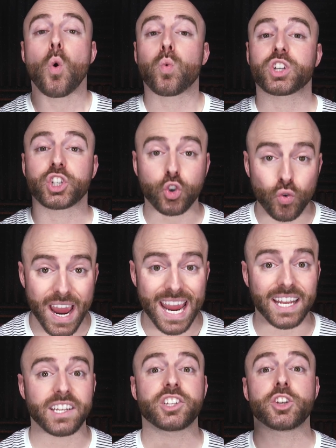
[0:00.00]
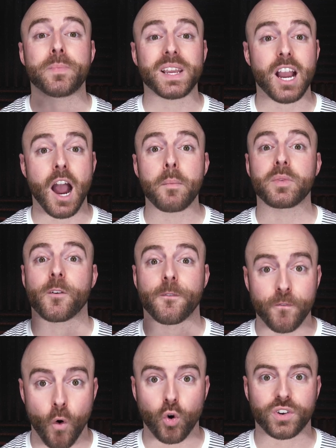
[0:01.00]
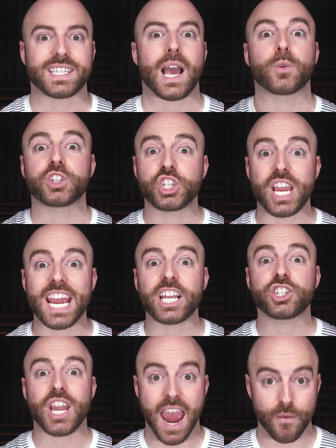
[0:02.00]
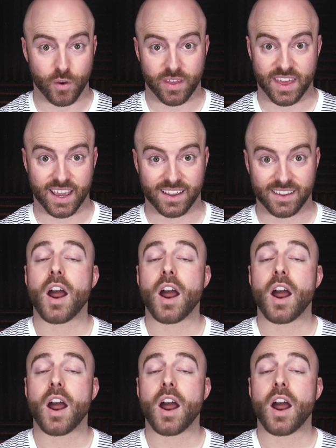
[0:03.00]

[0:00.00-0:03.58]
were trained to become the force that would change everything.